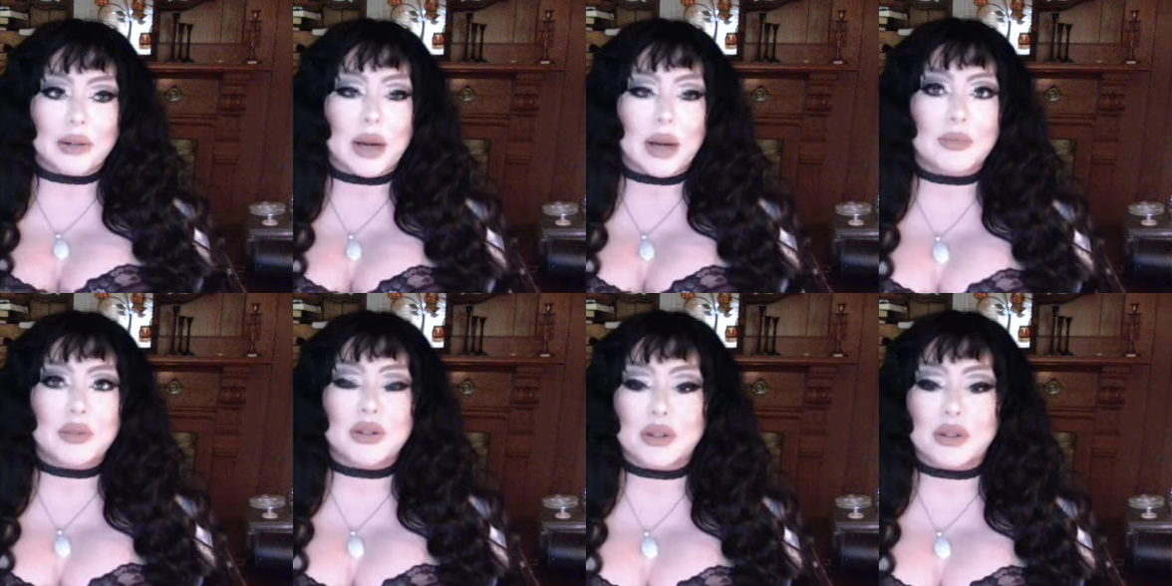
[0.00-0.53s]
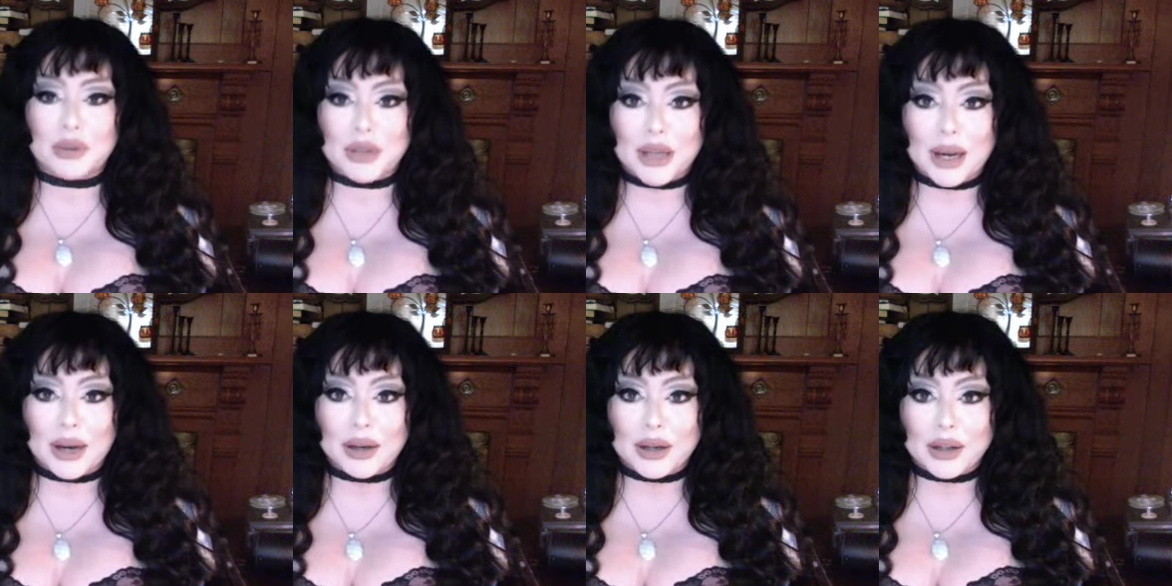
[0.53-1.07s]
I'm so
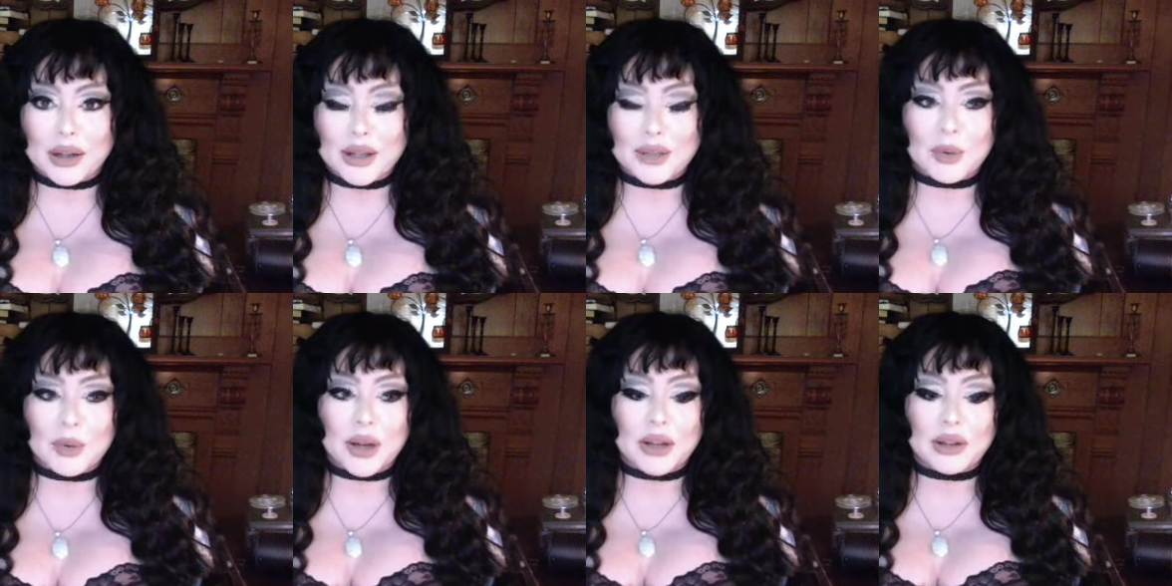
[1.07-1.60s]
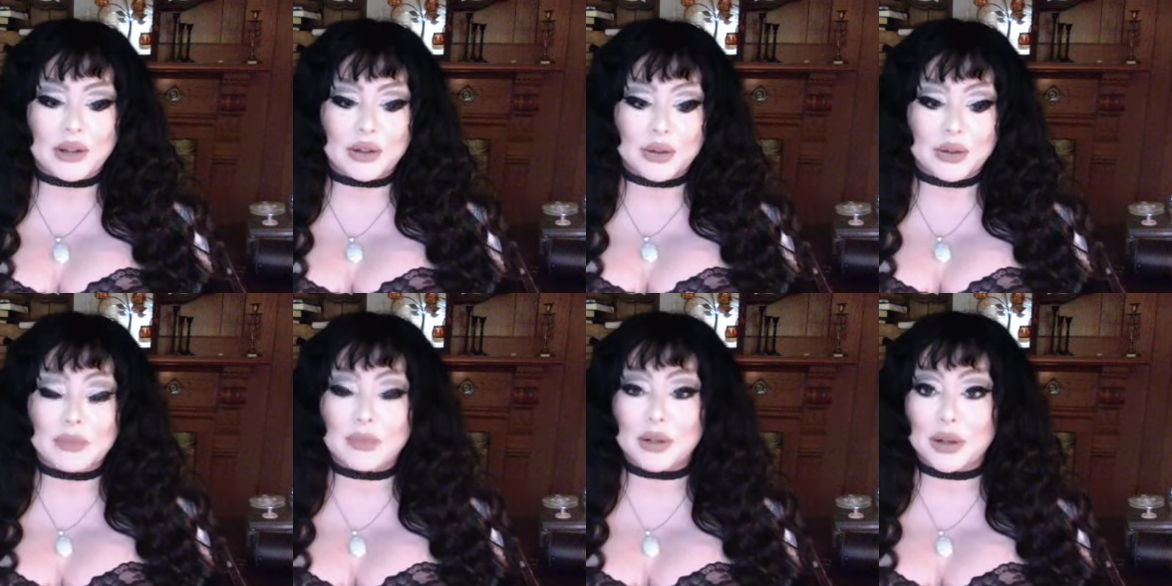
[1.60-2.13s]
tired at this point. The
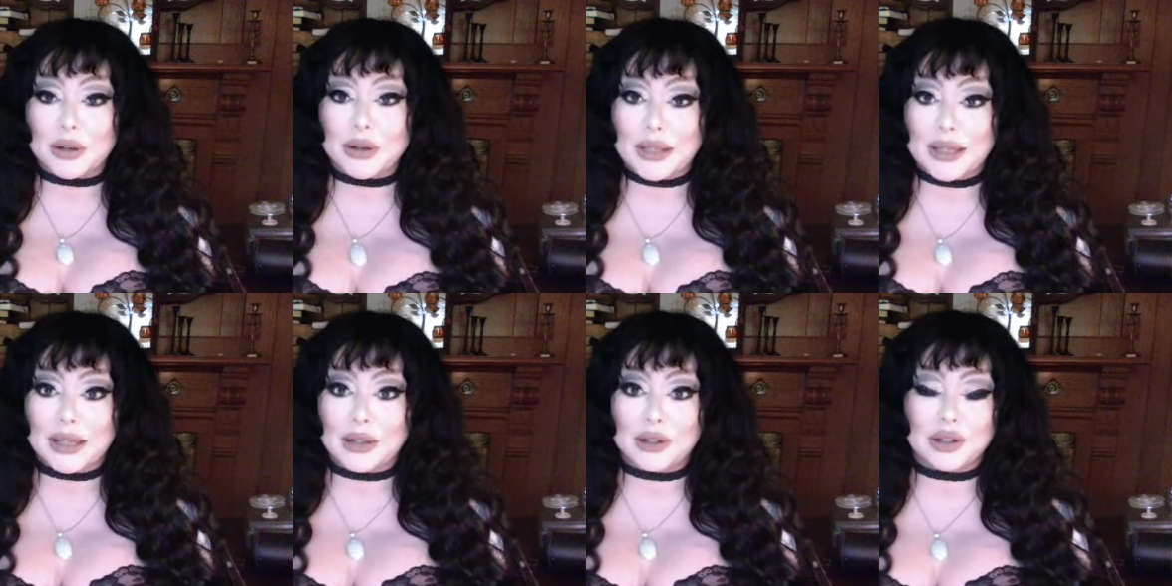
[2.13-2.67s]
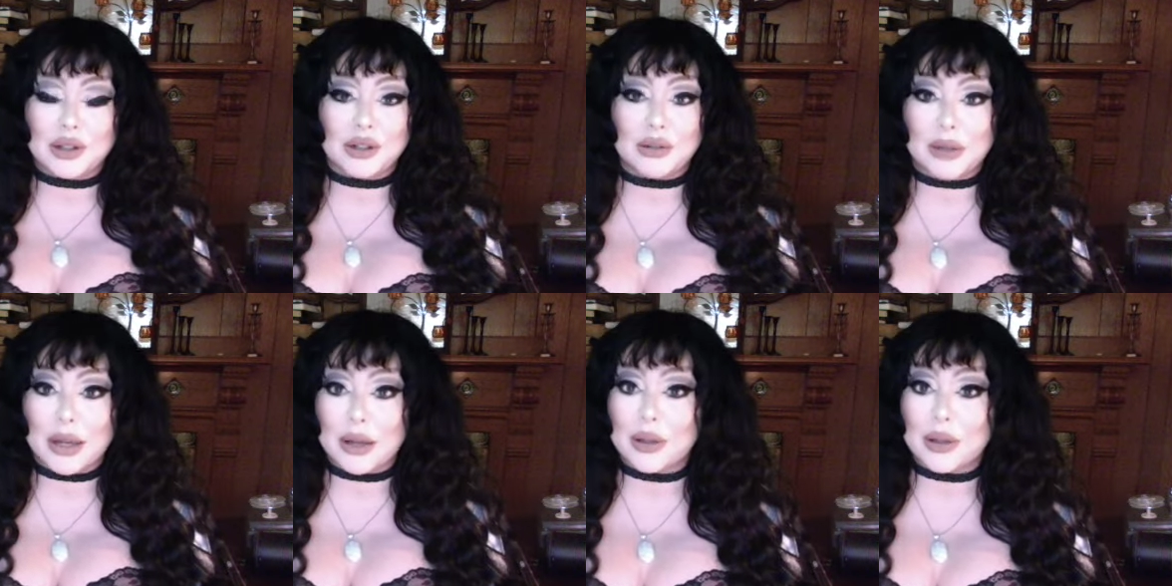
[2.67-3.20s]
trip turned into
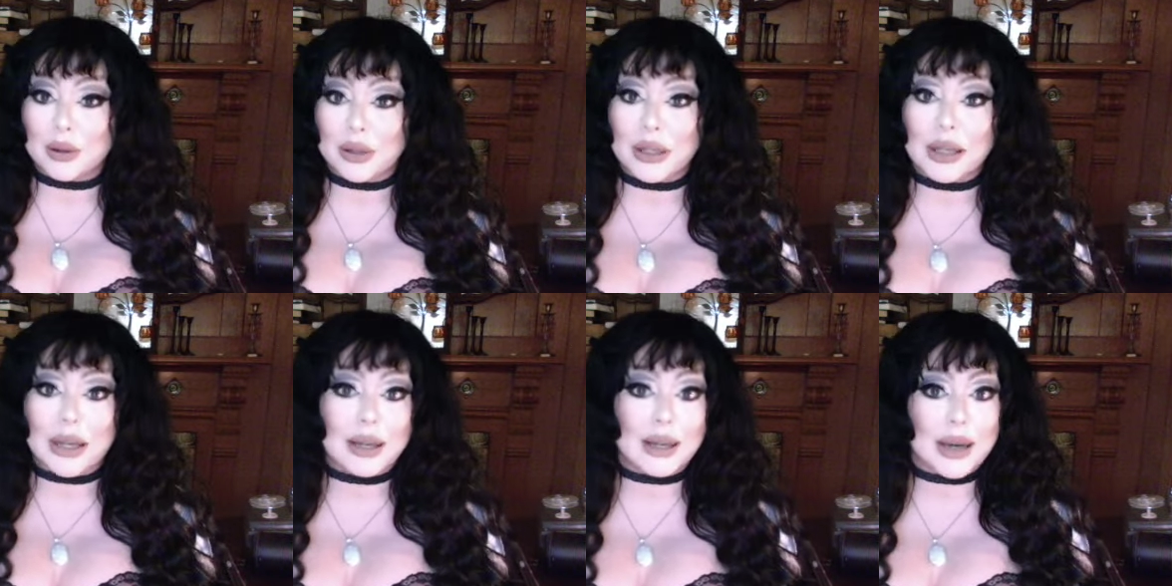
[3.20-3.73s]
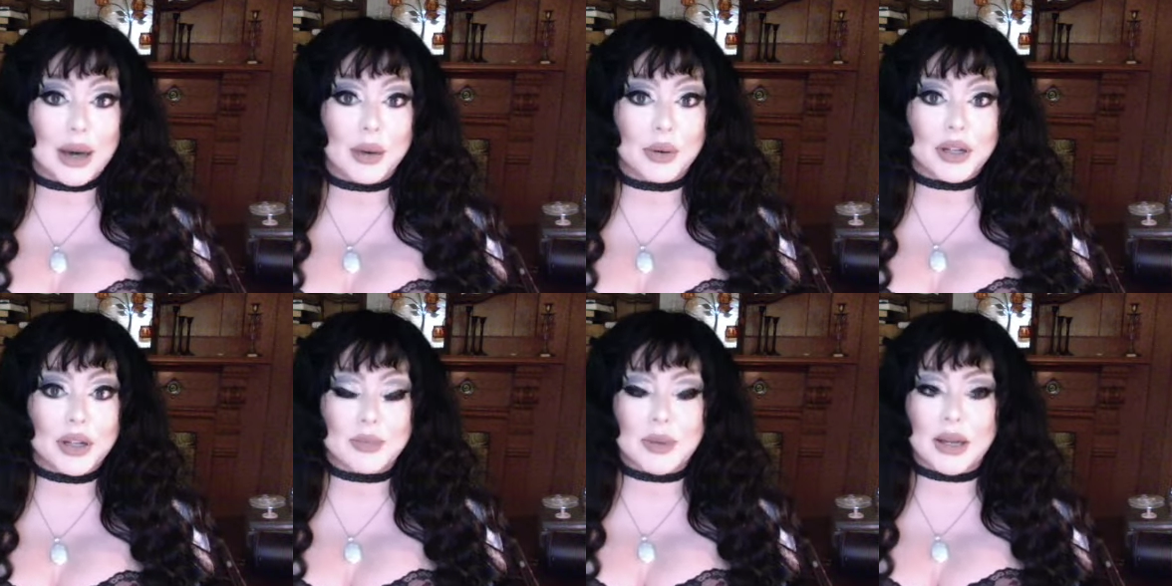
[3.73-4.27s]
like 38
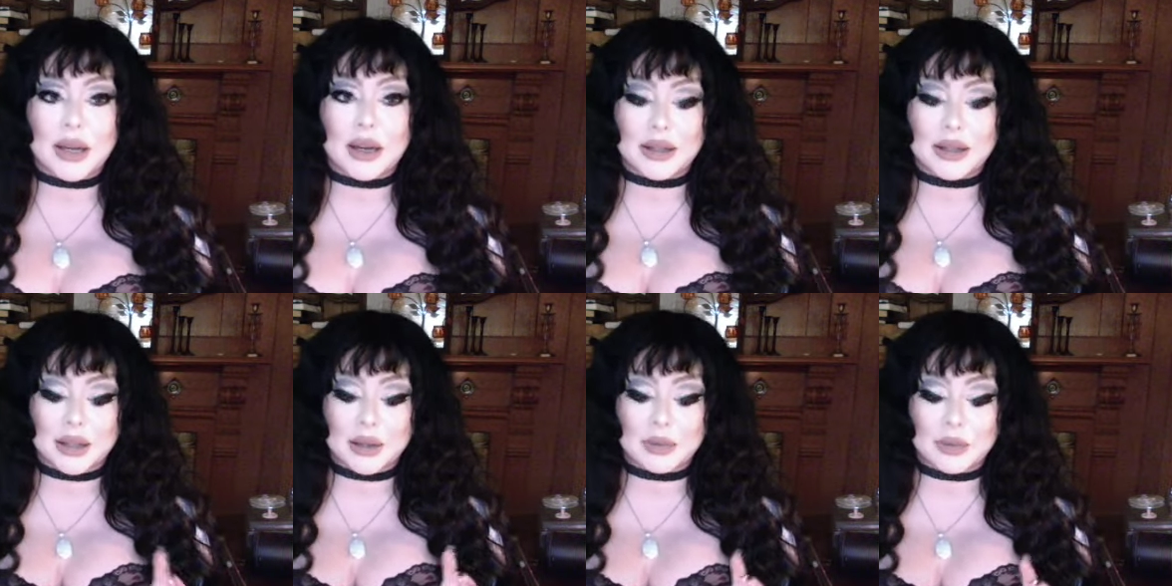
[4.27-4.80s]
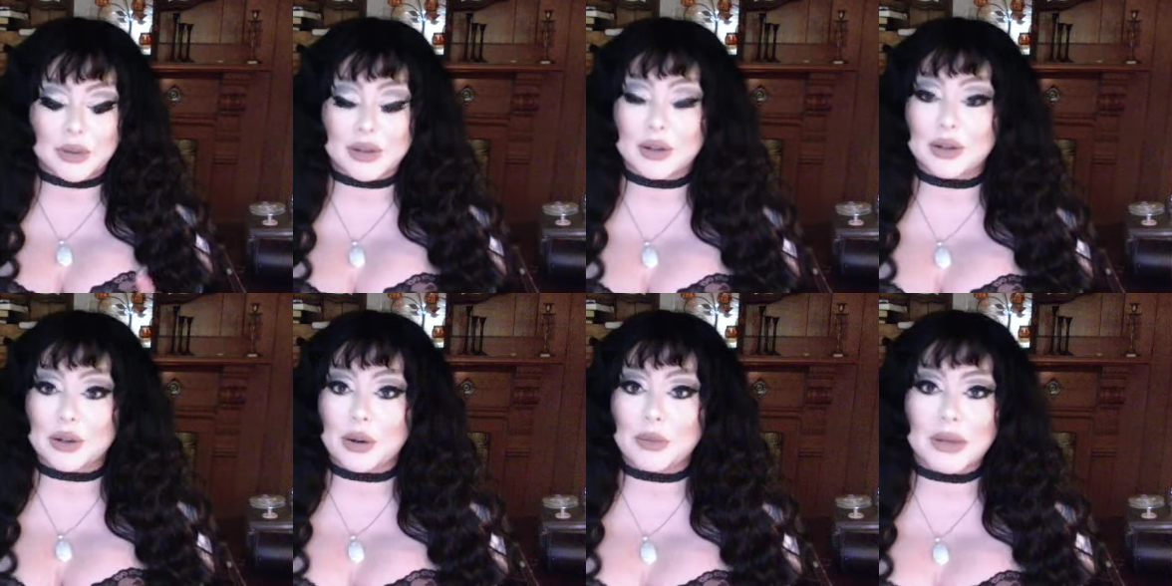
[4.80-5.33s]
hours because there were
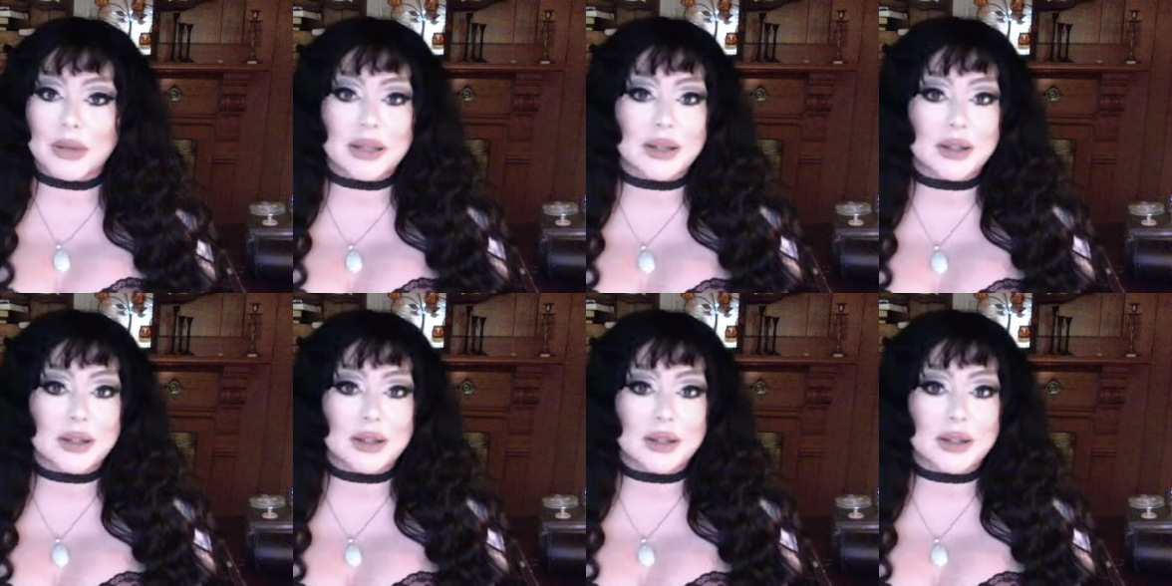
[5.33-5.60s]
so many,